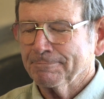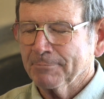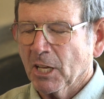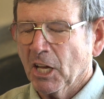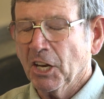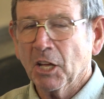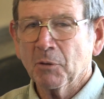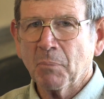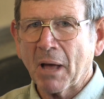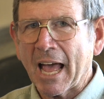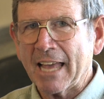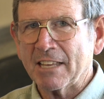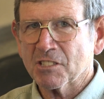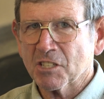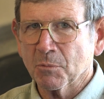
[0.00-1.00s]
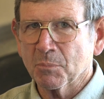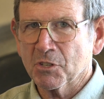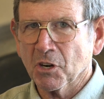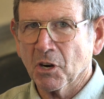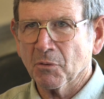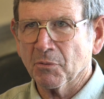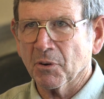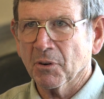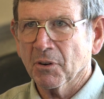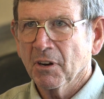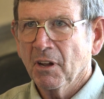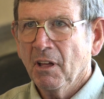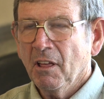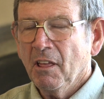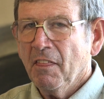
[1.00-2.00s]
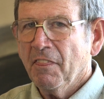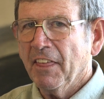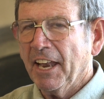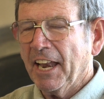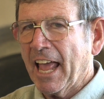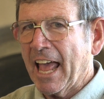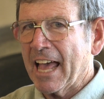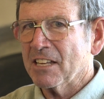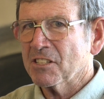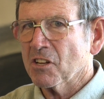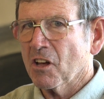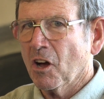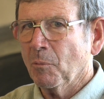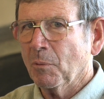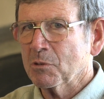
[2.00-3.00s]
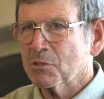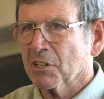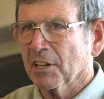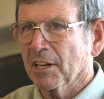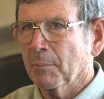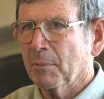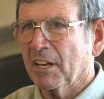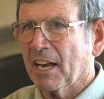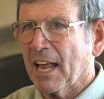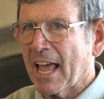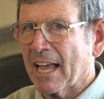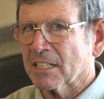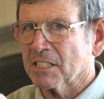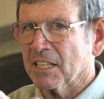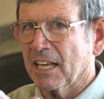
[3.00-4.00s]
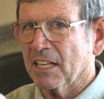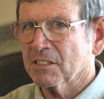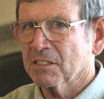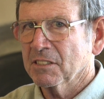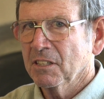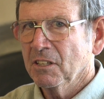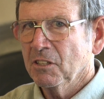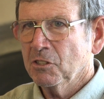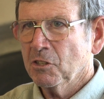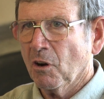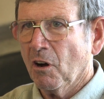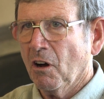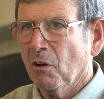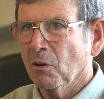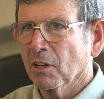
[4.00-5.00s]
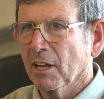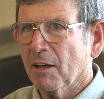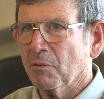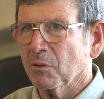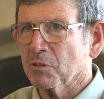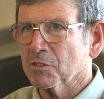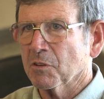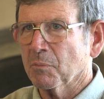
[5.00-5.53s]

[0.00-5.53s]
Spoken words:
unbiased observer that has almost unlimited access to all levels